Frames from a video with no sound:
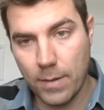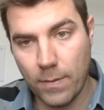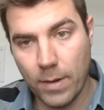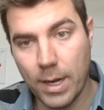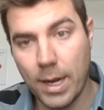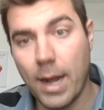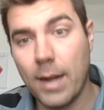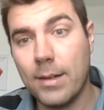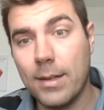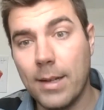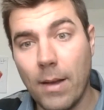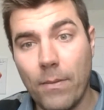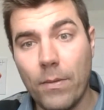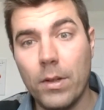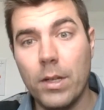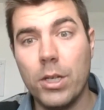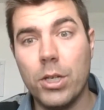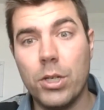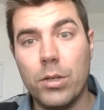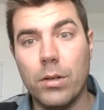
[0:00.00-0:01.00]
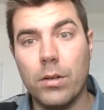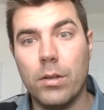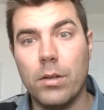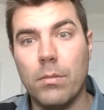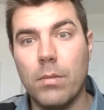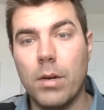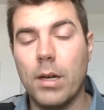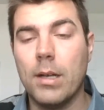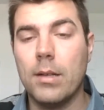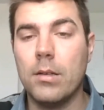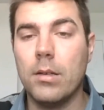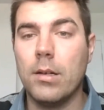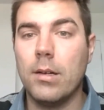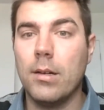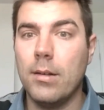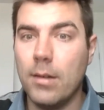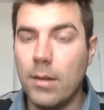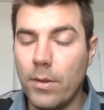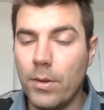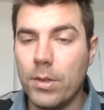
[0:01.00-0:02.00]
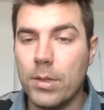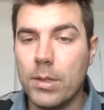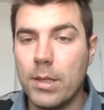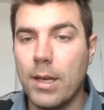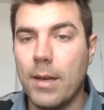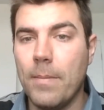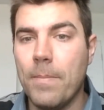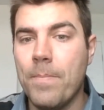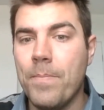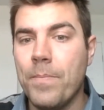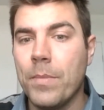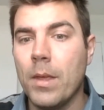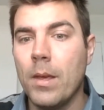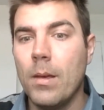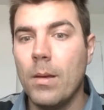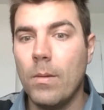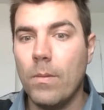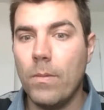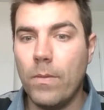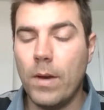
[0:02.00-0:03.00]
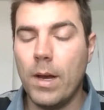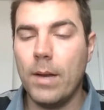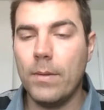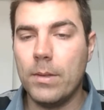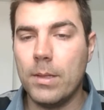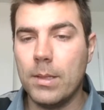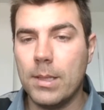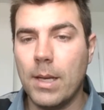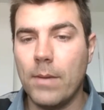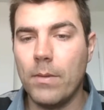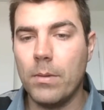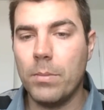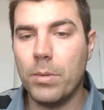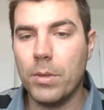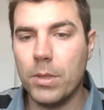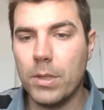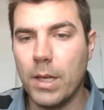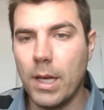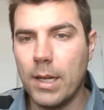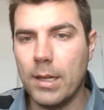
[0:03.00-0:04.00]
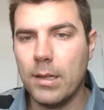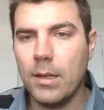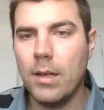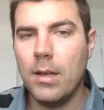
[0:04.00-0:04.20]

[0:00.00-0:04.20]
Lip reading: definitely sure the market took another step, 5 to 7%.